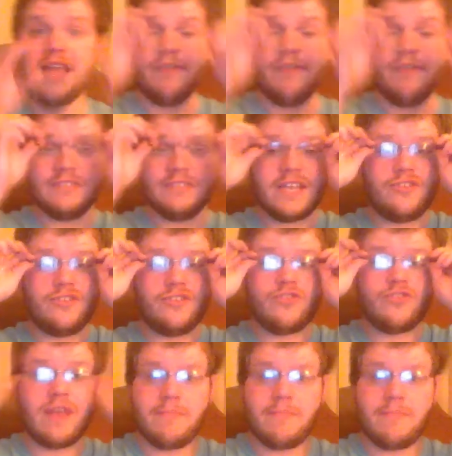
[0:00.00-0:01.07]
was like
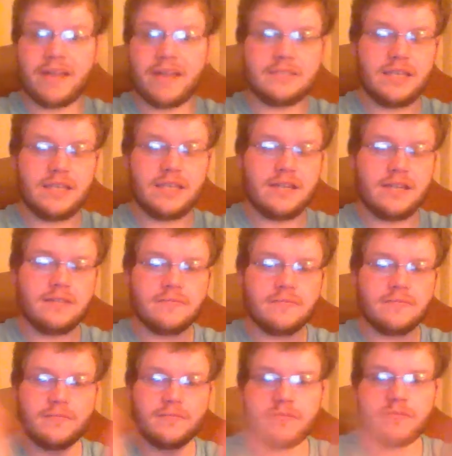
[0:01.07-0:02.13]
straight Mexican.
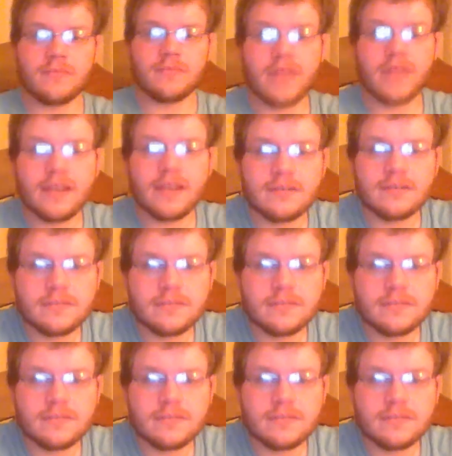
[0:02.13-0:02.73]
Like,